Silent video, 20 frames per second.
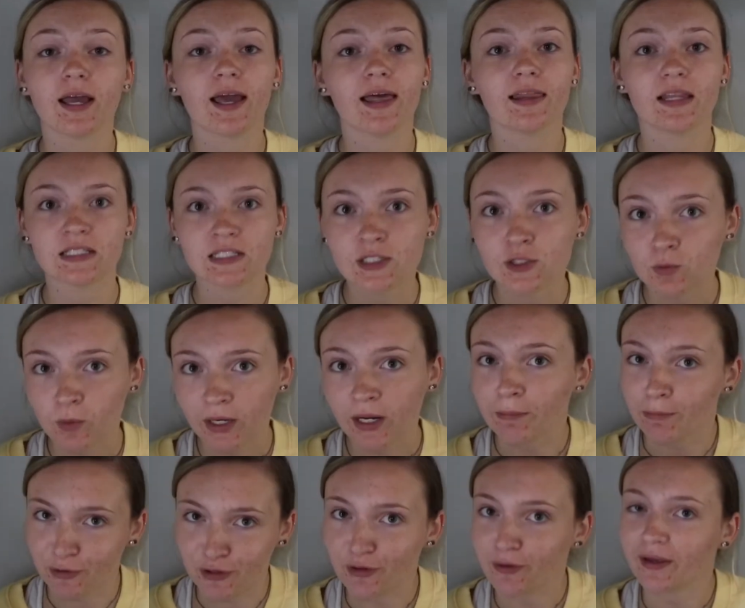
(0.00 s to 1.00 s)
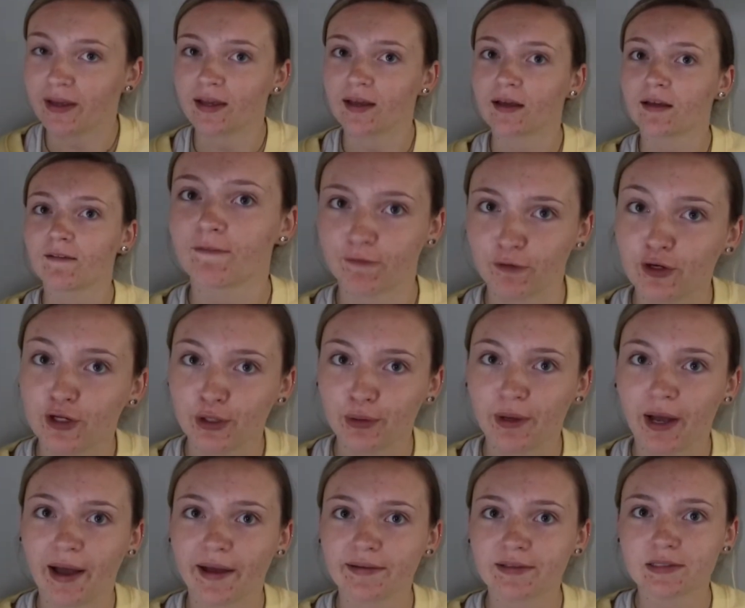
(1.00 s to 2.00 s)
This is what I'm doing for you
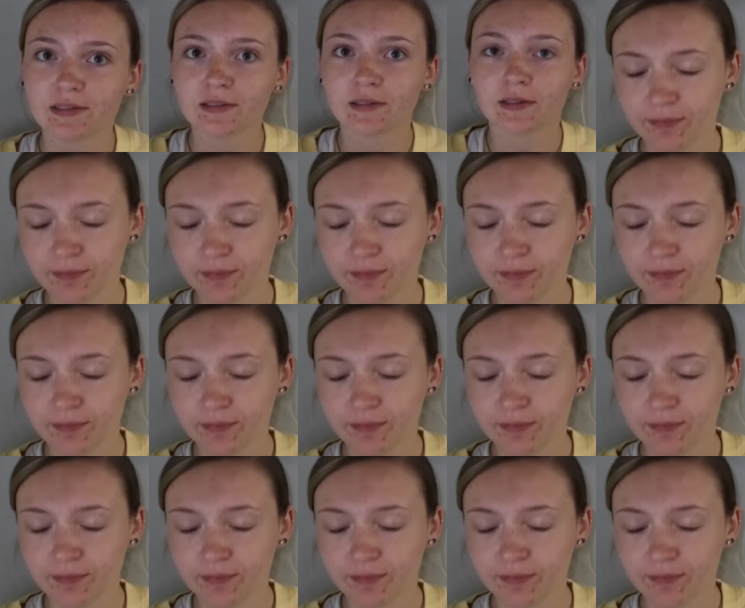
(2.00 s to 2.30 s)
guys.